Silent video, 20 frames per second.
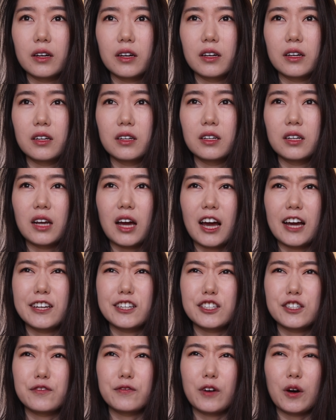and I
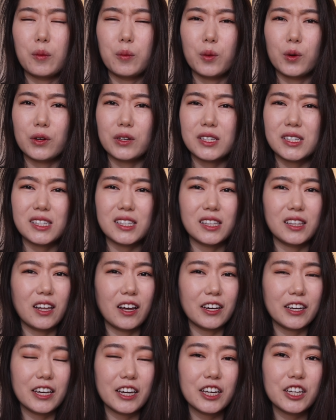just felt more
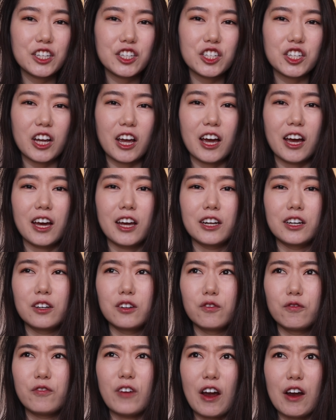sluggish
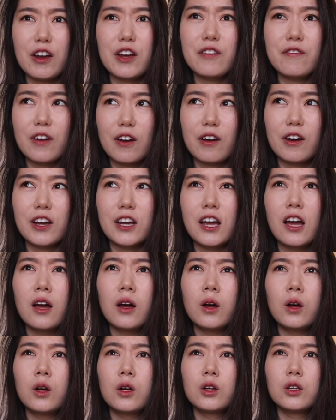and very, very
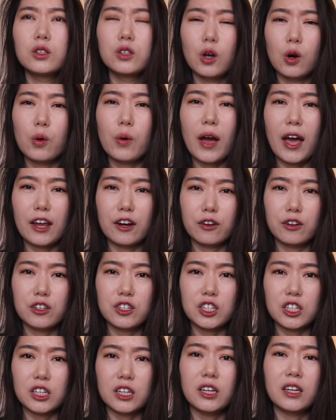low
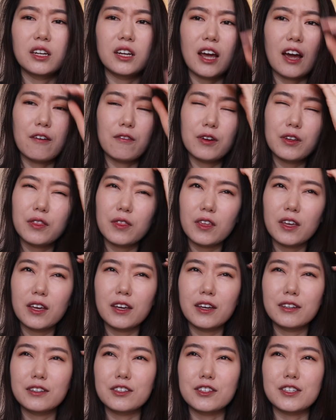energy, and
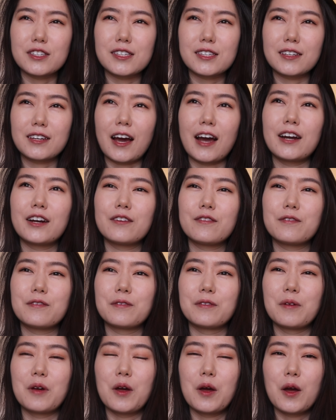everything just kind of
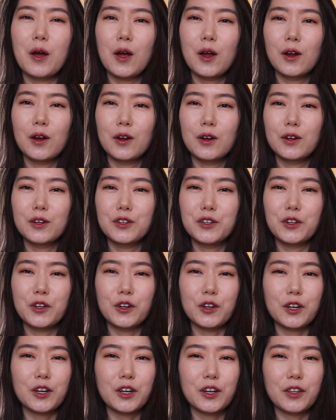
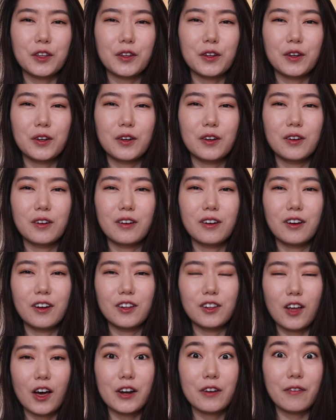took a
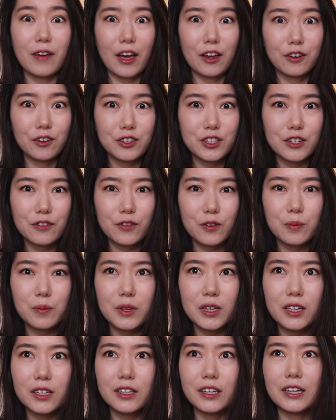lot of energy from
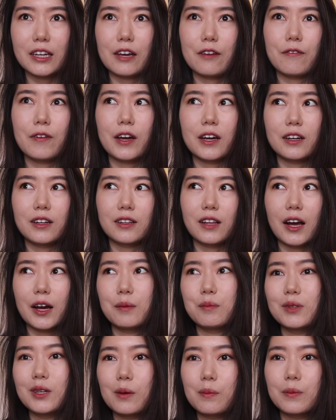me. Like if I
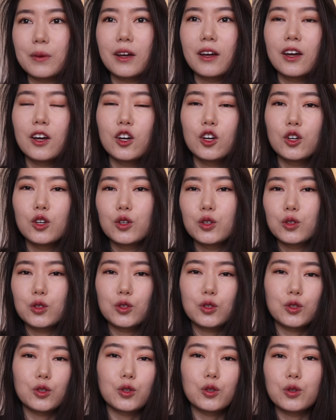climbed up
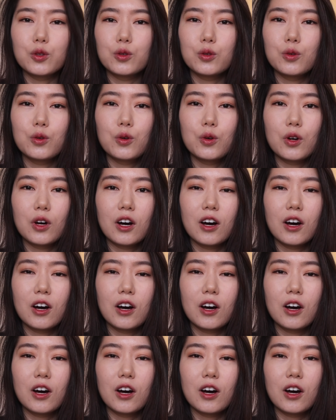2